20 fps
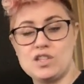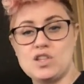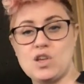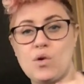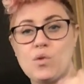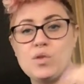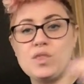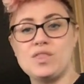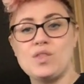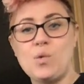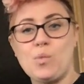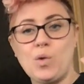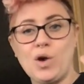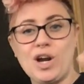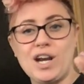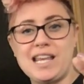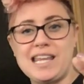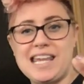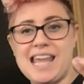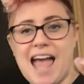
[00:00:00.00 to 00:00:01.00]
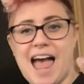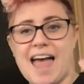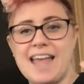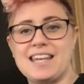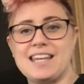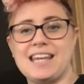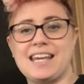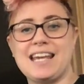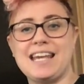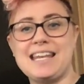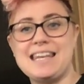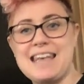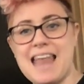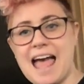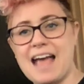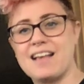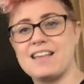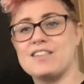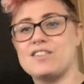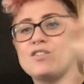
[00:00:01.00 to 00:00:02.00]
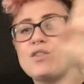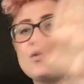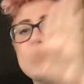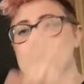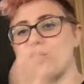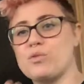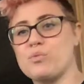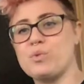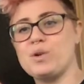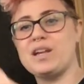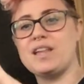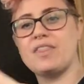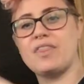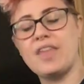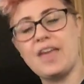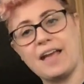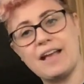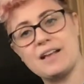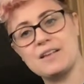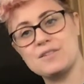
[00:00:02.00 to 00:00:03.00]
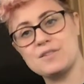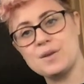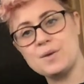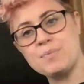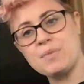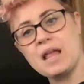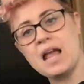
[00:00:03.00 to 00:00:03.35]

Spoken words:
So the word yet connects those three things.